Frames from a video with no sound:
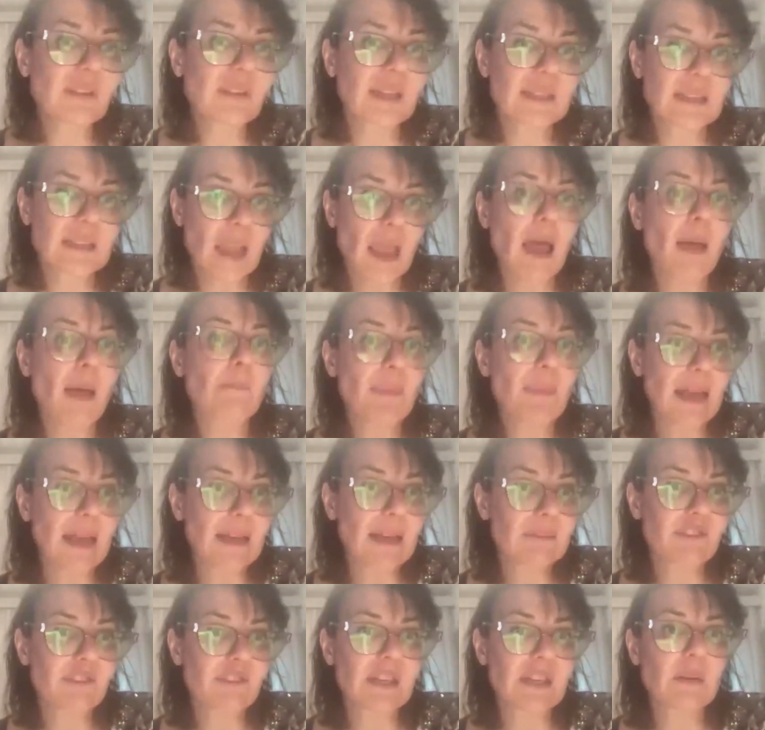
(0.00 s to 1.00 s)
that
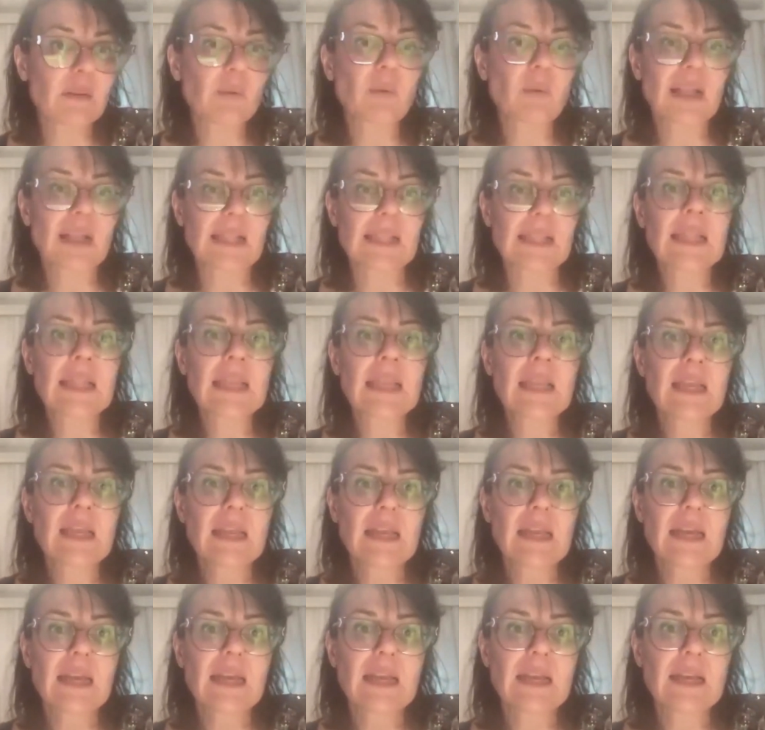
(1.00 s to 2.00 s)
Aman very well
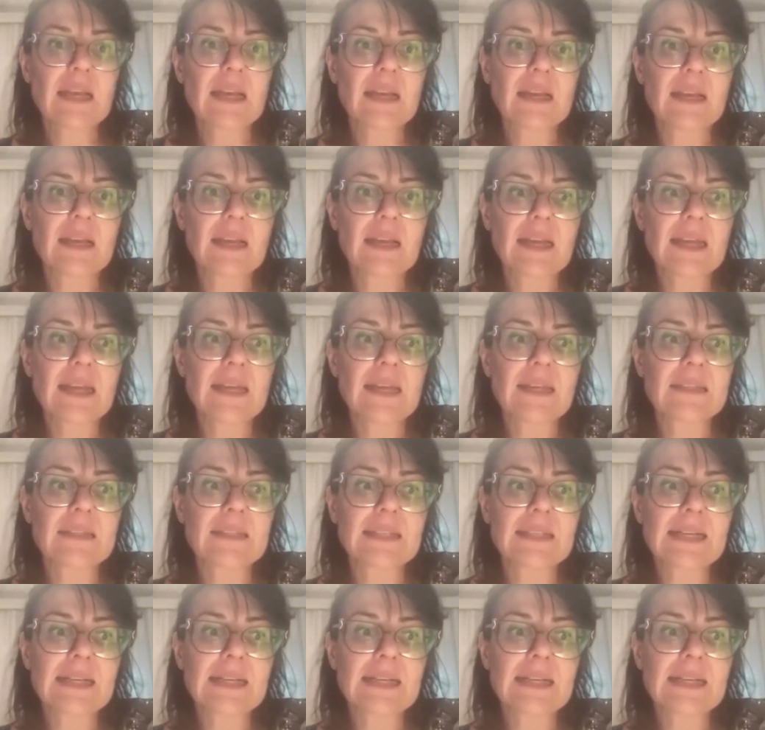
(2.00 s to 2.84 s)
and